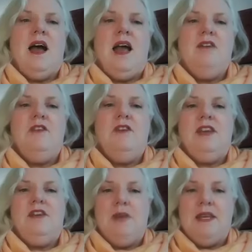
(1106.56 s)
I
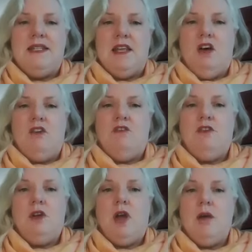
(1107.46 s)
forgive myself
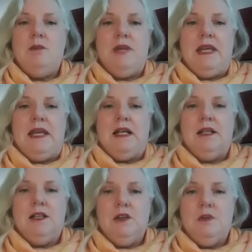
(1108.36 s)
for not being
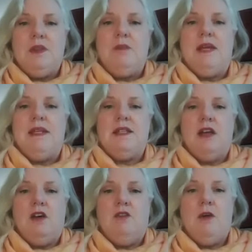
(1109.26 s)
clear with
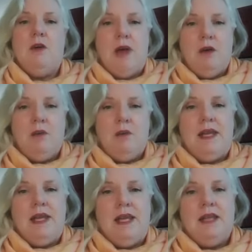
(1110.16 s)
myself about my
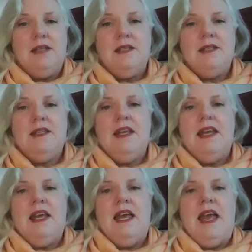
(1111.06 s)
needs
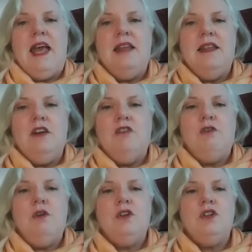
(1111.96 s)
and
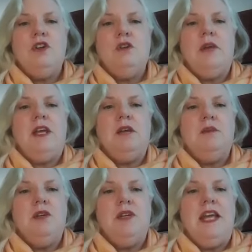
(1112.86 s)
therefore turn my
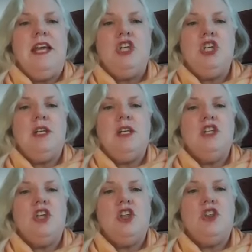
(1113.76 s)
communication
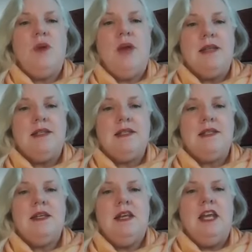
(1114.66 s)
into
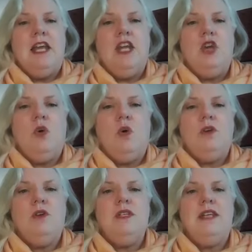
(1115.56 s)
threats in
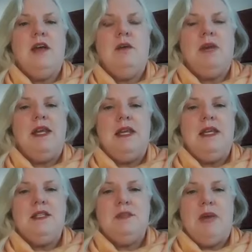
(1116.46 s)
order to get my
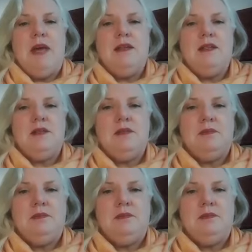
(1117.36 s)
needs met.